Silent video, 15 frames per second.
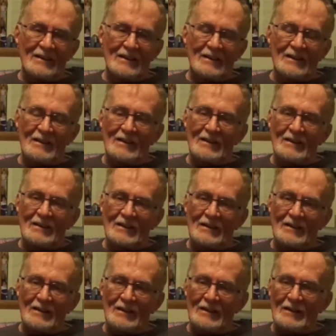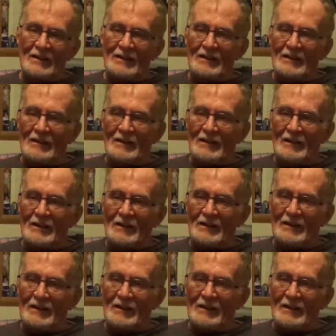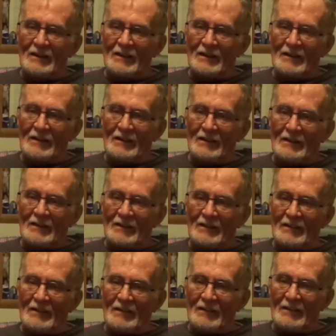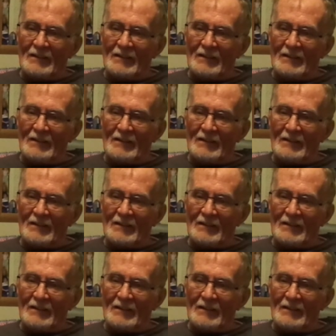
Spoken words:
No words are spoken by the person on screen.